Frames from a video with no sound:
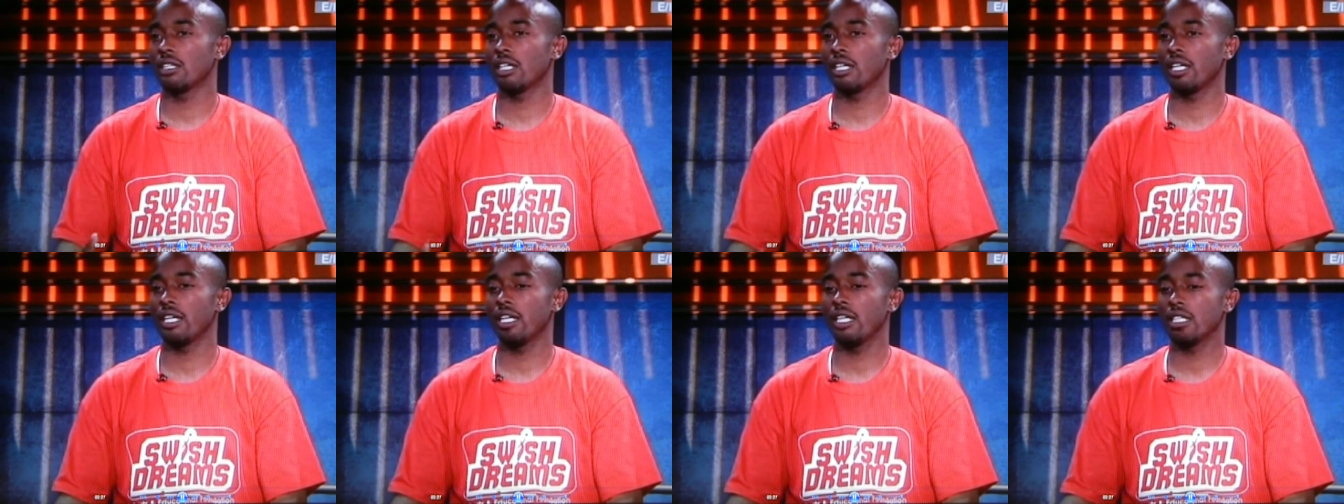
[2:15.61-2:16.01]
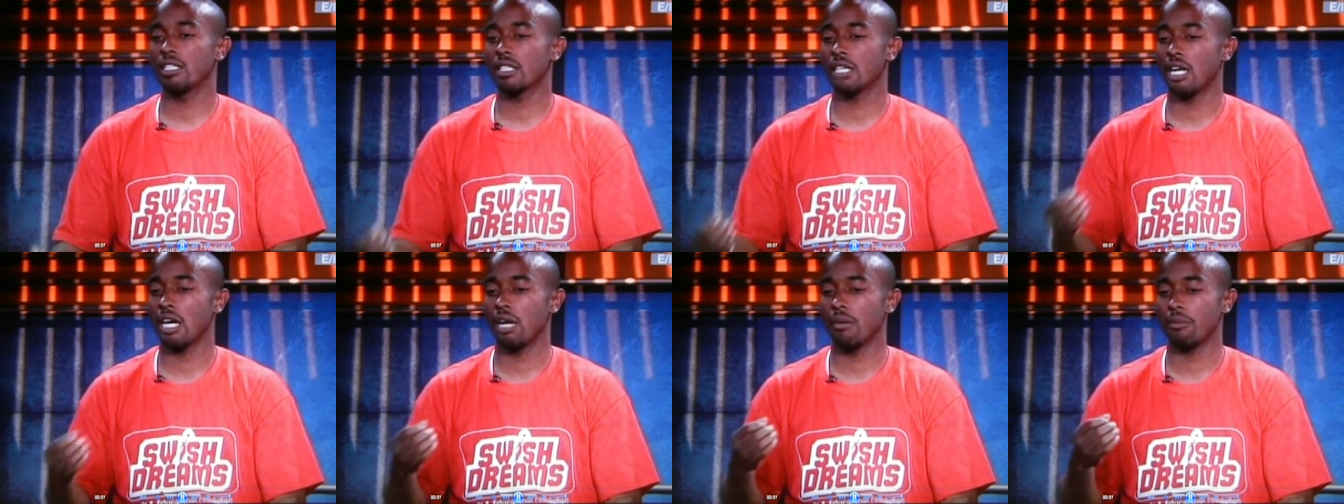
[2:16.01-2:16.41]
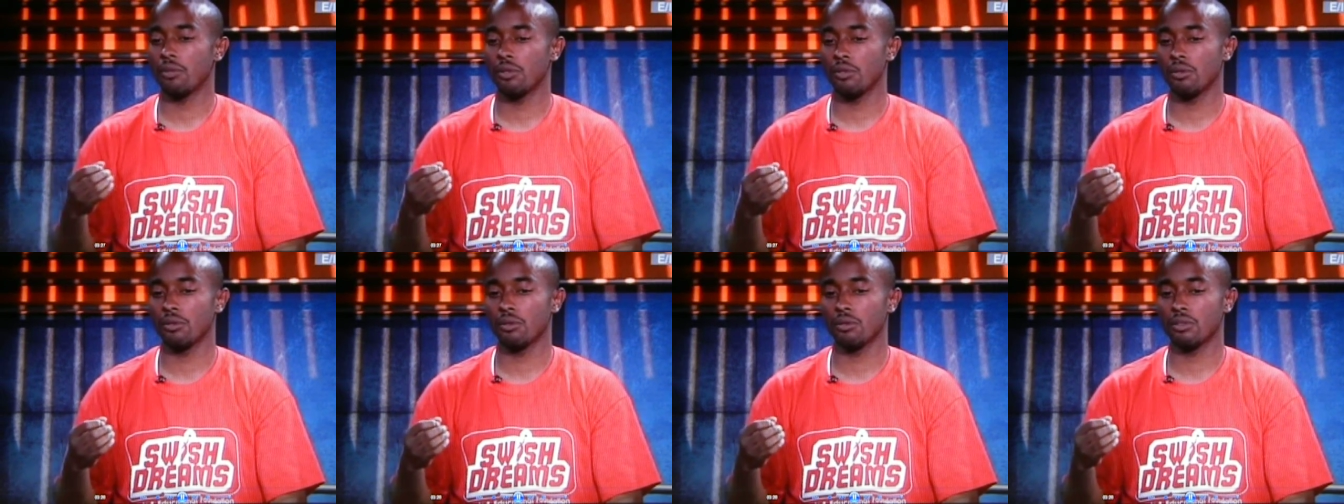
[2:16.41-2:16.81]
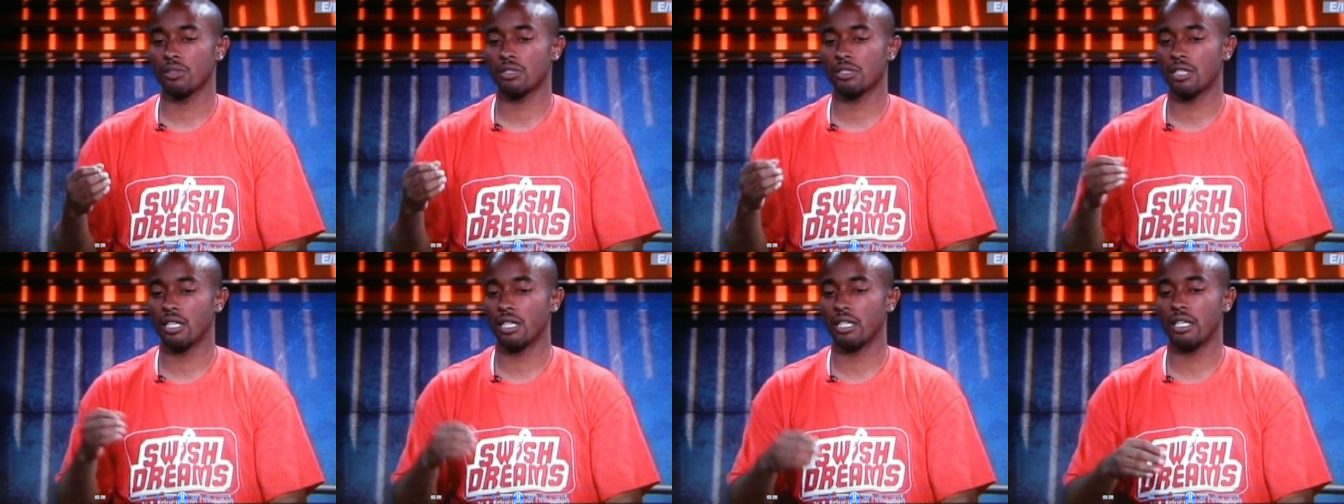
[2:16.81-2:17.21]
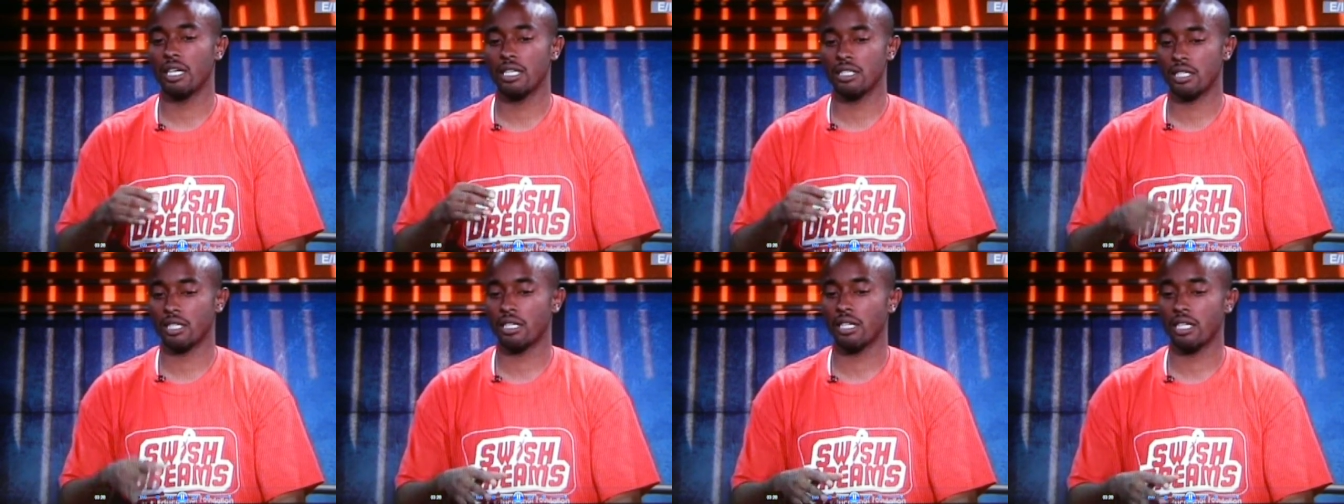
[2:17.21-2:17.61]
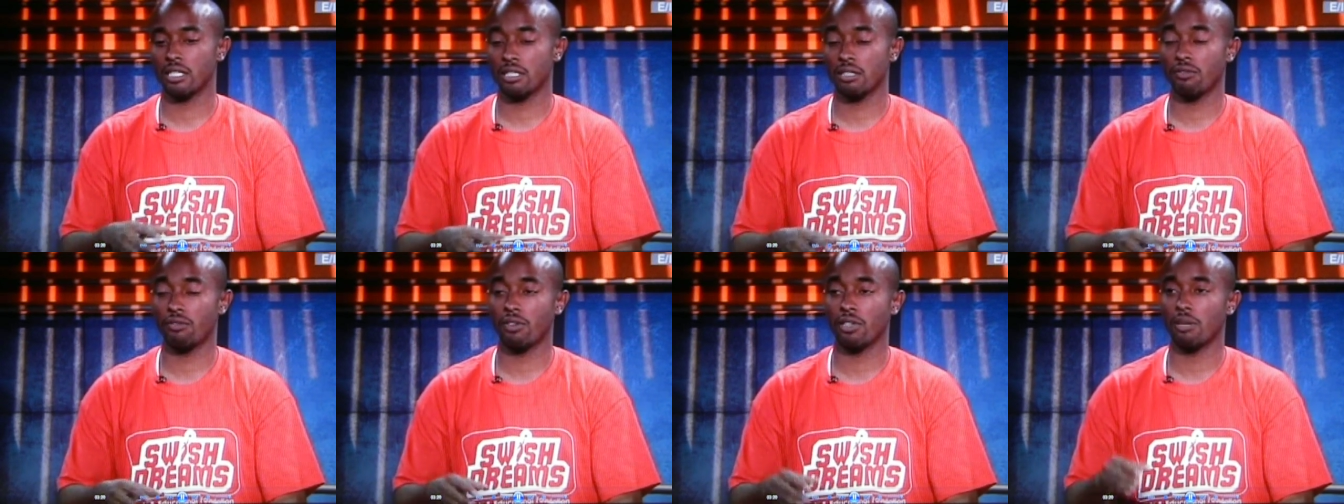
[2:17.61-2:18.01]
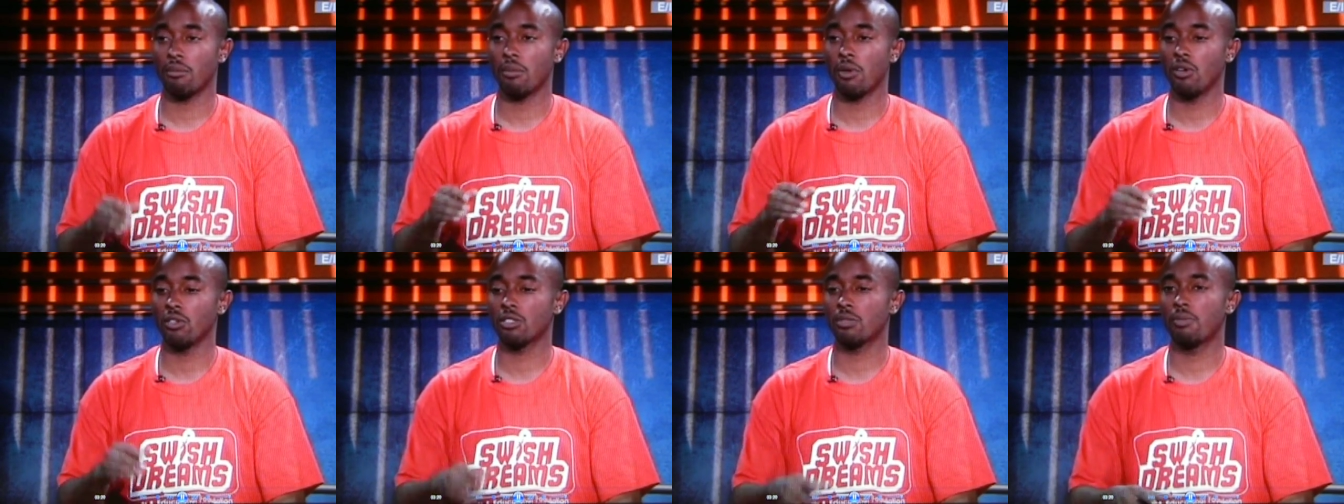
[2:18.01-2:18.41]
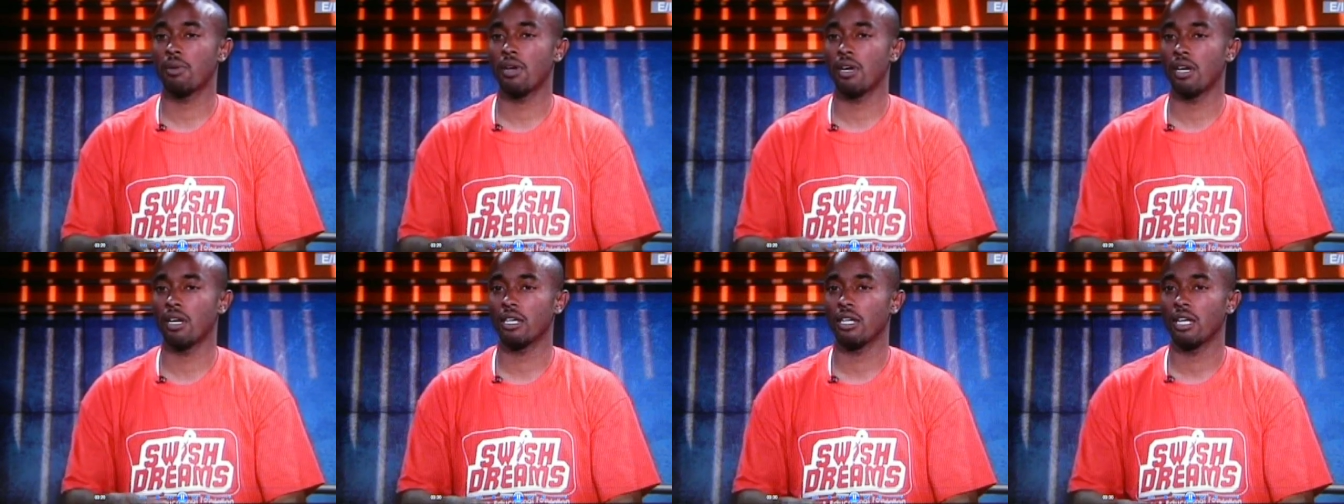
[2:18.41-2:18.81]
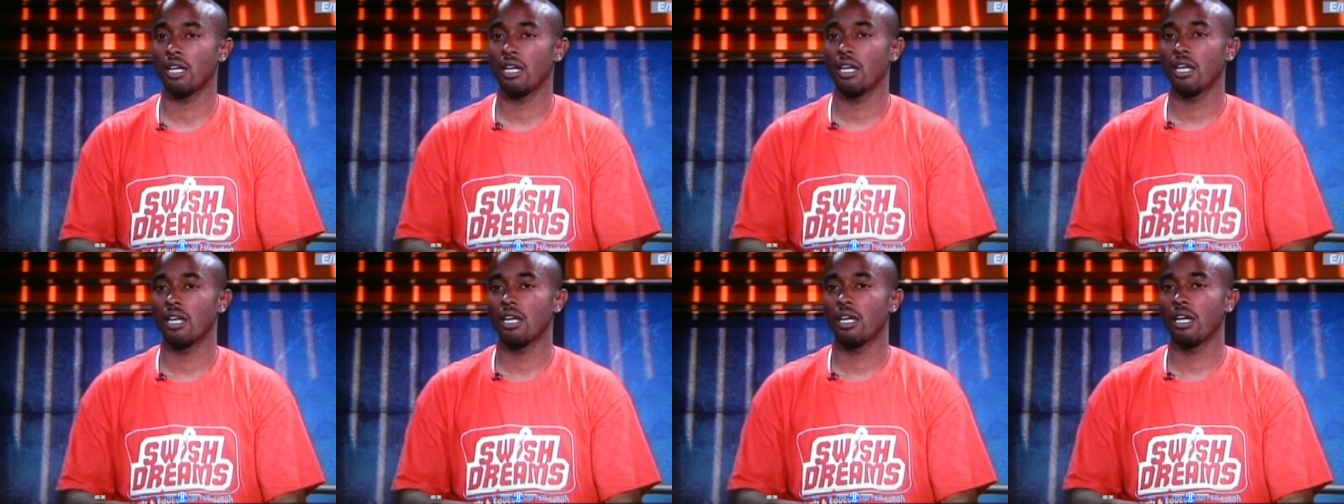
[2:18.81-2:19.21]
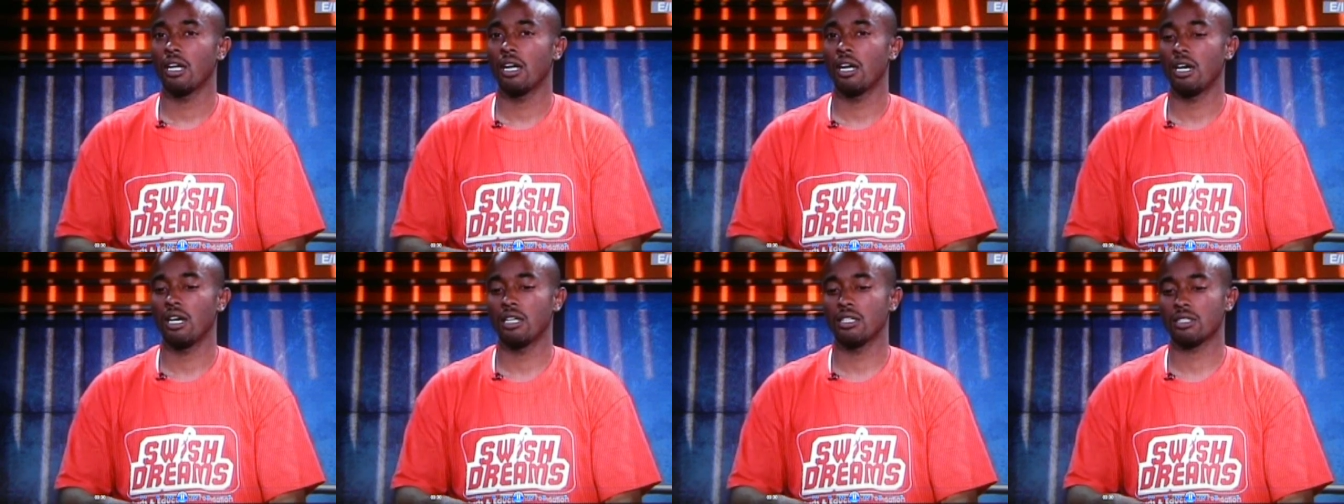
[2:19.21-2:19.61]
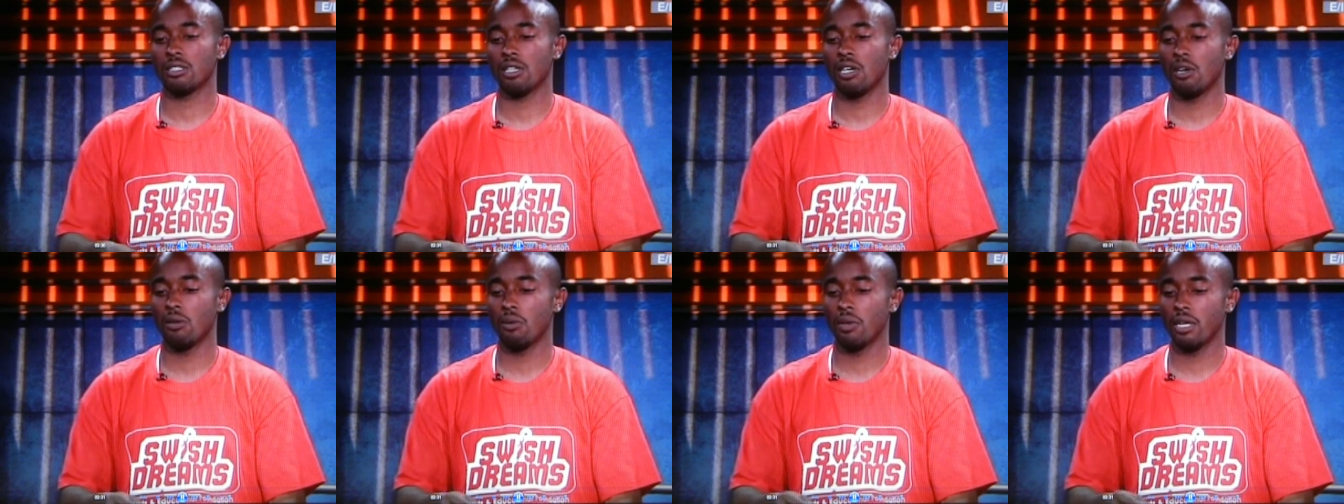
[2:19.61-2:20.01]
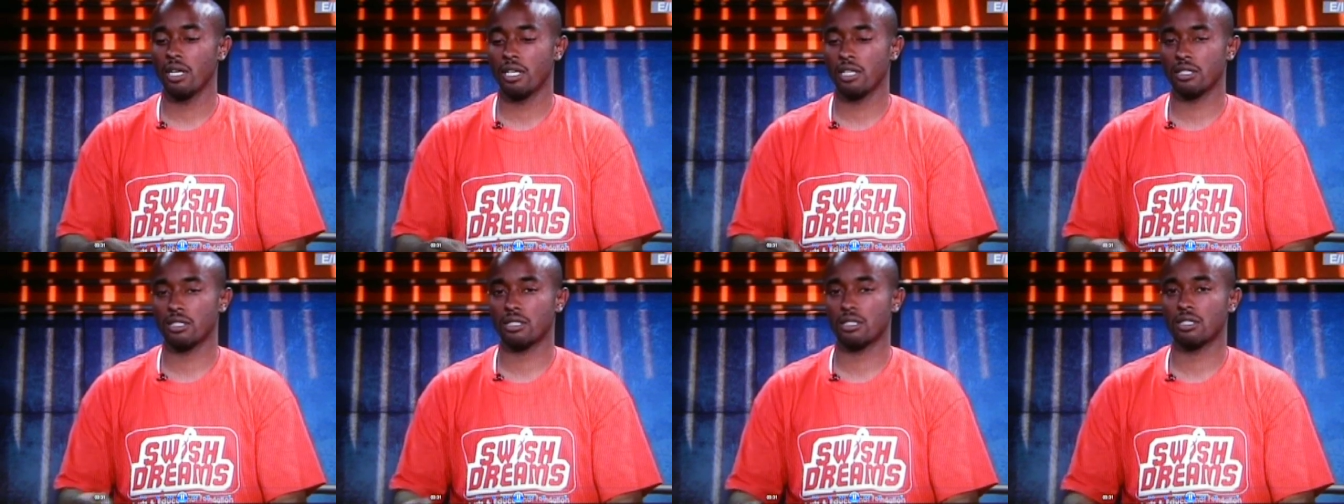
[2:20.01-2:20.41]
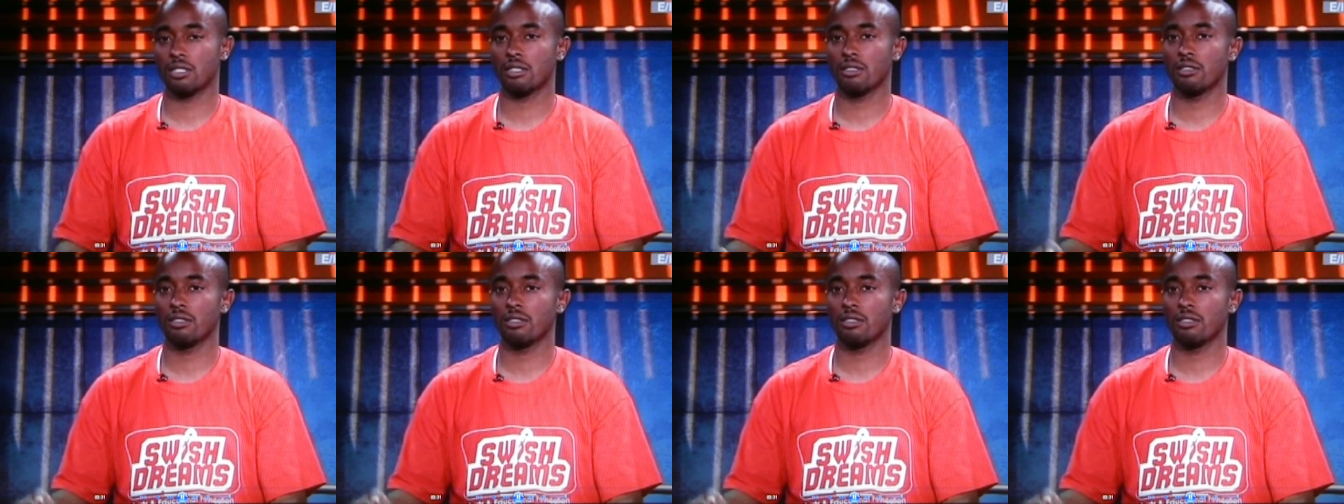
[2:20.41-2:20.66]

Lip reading: that anytime you study education, for the most part, it's always,